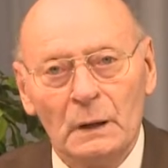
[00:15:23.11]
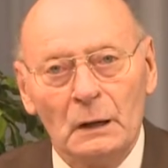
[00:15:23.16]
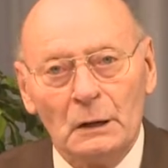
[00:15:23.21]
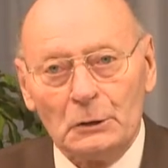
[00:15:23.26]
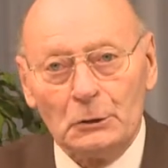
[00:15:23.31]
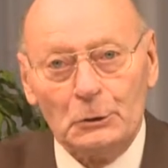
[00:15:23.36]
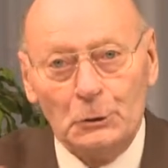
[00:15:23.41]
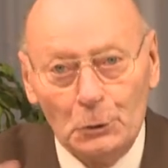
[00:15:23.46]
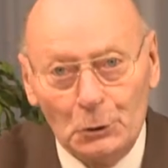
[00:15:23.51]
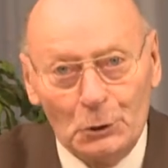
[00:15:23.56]

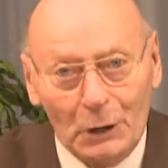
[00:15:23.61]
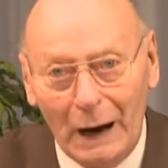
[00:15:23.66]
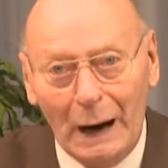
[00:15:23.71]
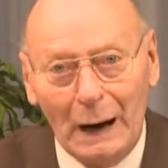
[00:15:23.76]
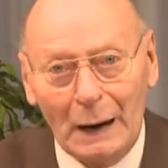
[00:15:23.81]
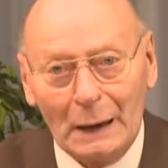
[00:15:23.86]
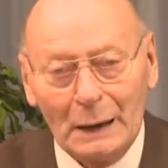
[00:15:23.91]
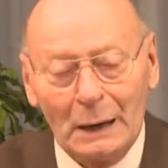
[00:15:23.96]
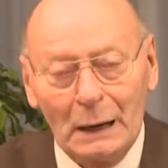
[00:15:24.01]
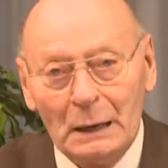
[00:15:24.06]
you
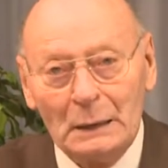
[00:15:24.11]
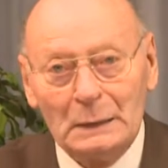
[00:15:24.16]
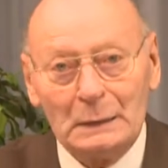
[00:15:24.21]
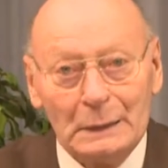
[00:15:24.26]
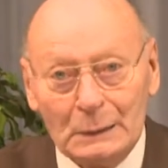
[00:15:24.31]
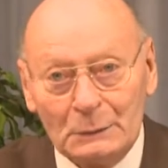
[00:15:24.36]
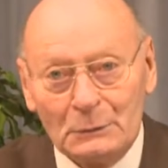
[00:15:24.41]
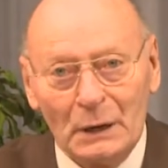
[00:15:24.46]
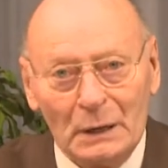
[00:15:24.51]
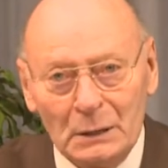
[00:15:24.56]
are
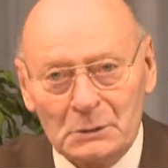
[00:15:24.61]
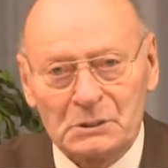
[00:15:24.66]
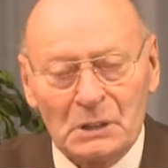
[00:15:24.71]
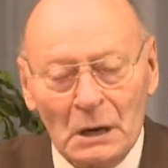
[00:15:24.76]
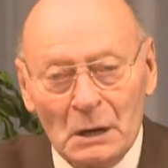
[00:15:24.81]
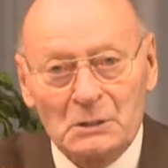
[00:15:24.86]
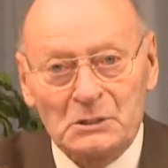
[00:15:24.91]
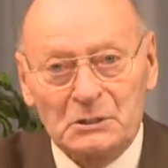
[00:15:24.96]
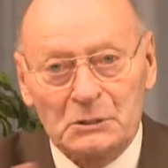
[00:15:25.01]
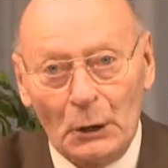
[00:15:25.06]
in His
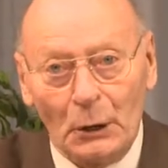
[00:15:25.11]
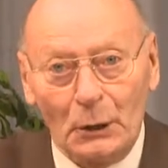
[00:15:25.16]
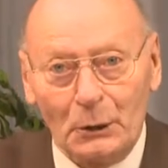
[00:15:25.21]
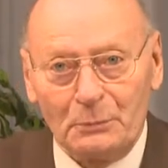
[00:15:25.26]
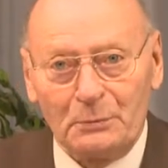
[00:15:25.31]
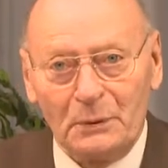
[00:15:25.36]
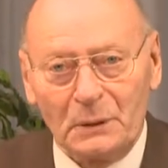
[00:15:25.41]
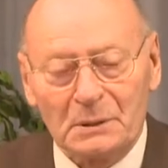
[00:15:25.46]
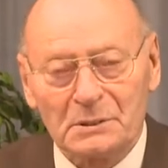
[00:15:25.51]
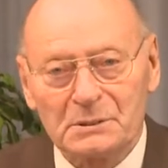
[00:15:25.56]

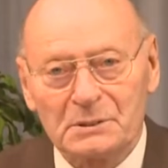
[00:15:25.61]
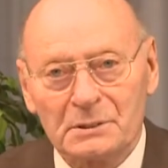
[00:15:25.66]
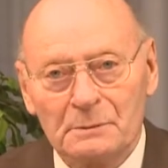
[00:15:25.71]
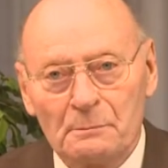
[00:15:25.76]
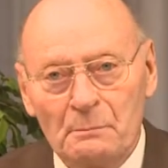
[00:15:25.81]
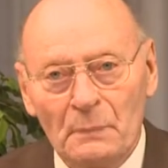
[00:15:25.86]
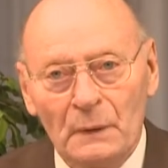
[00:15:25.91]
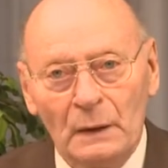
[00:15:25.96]
service.